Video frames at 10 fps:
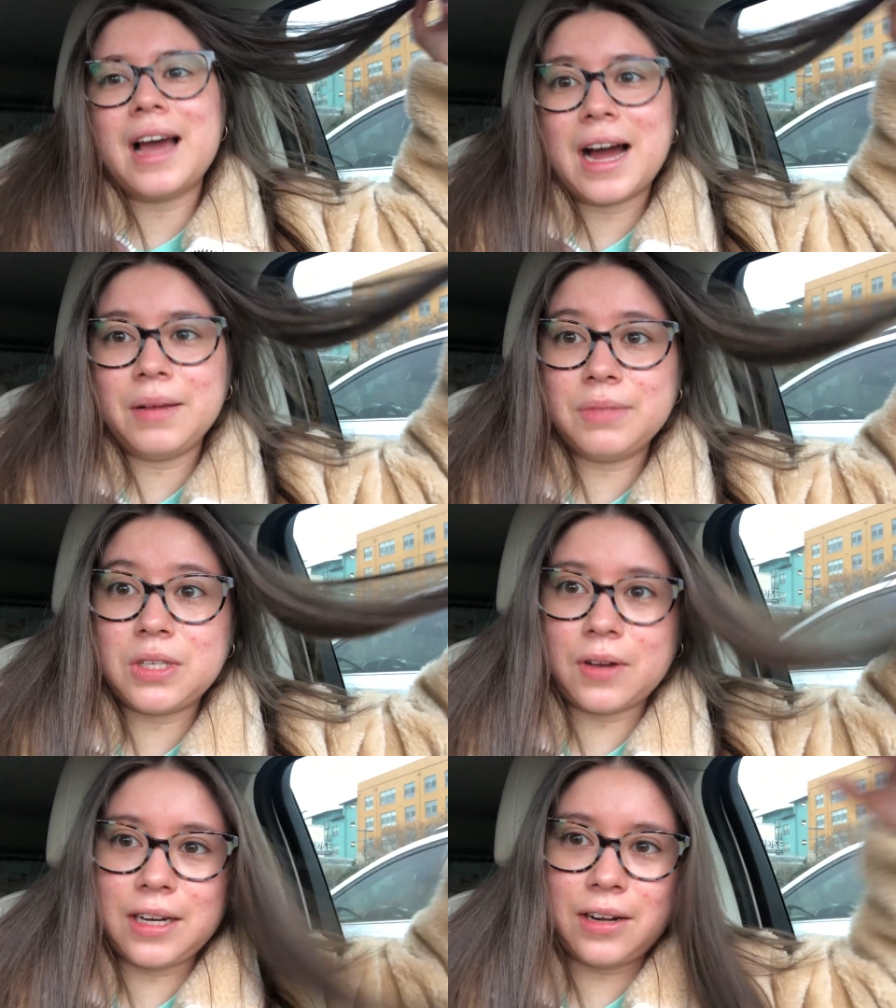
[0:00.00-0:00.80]
I'm
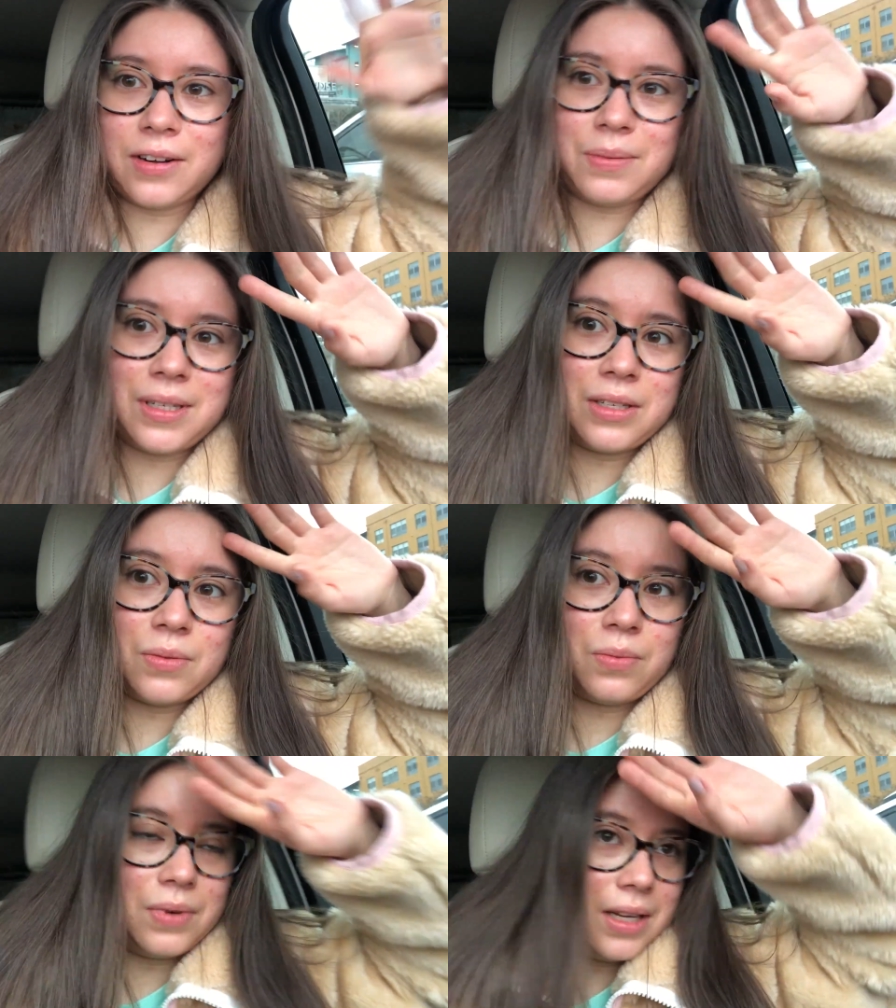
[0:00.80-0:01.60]
sweating already because it's
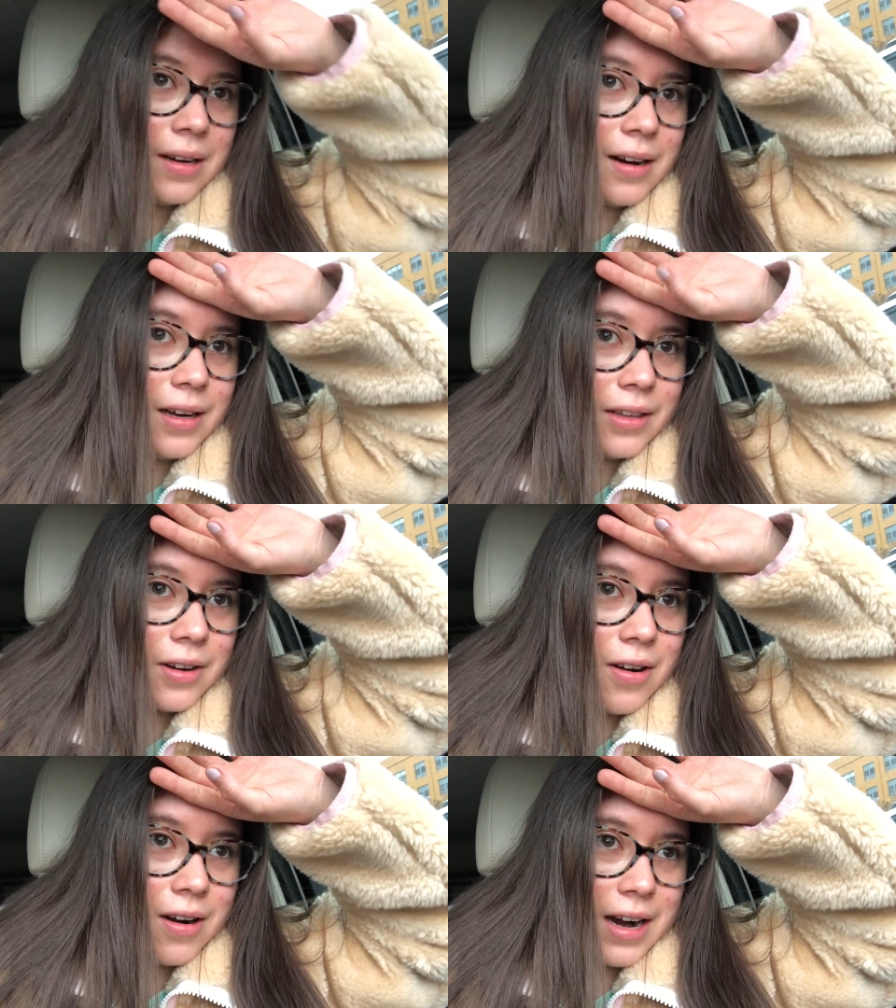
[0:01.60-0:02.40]
really hot in the
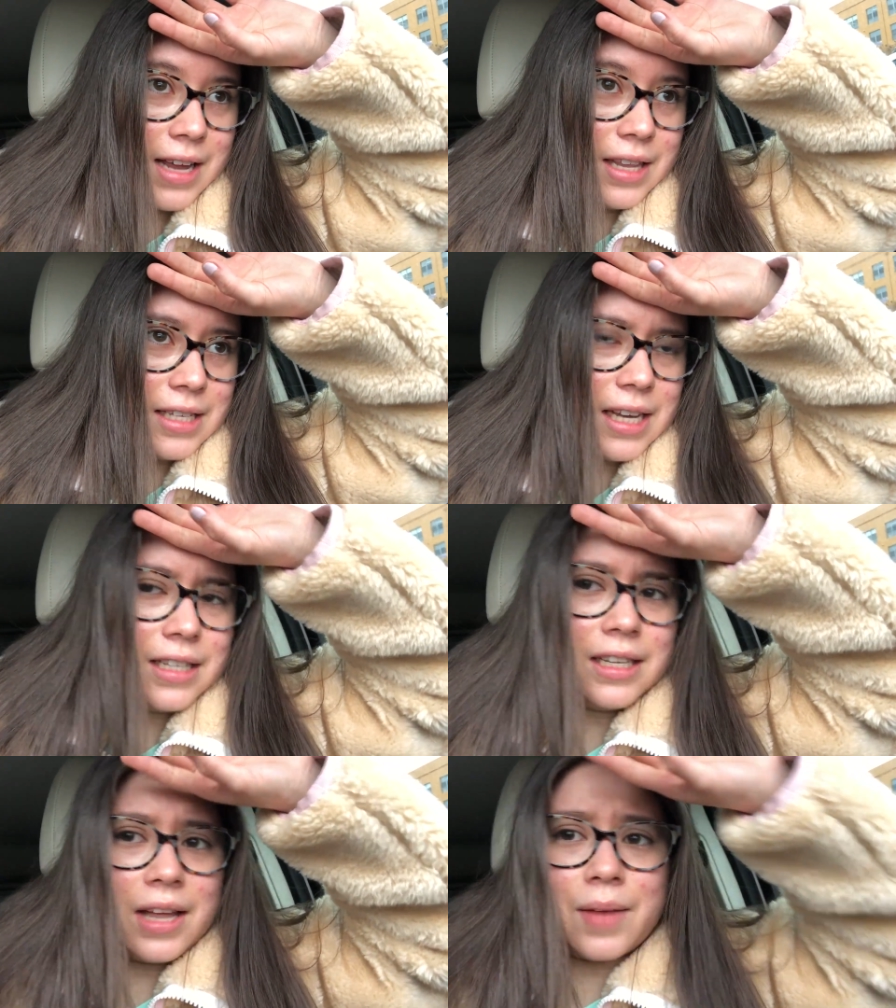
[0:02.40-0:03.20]
car. And they said
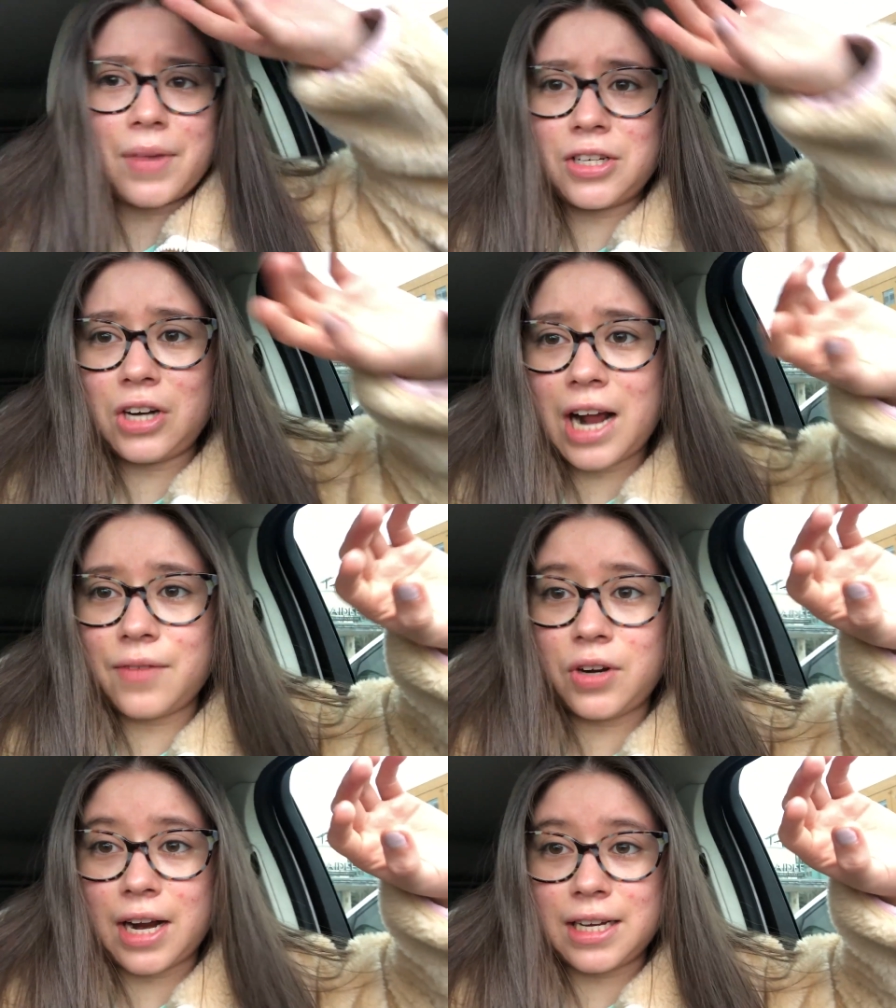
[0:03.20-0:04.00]
to like make sure to
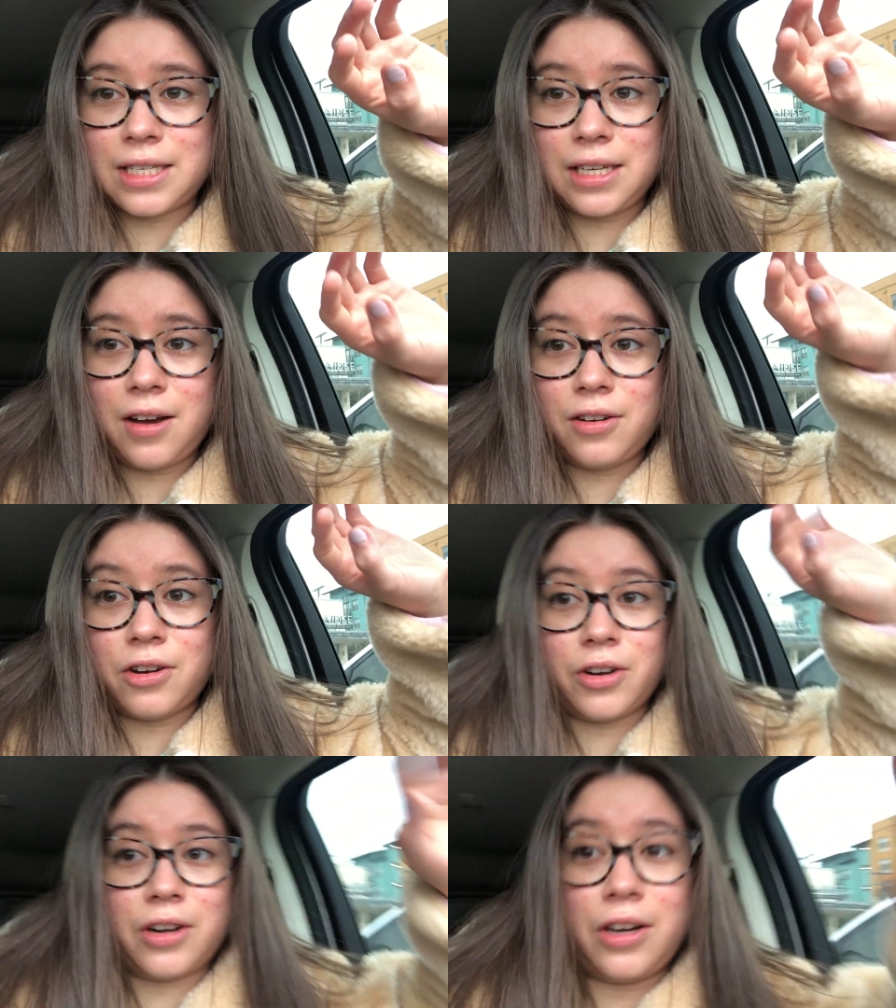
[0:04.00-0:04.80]
have your A C on or your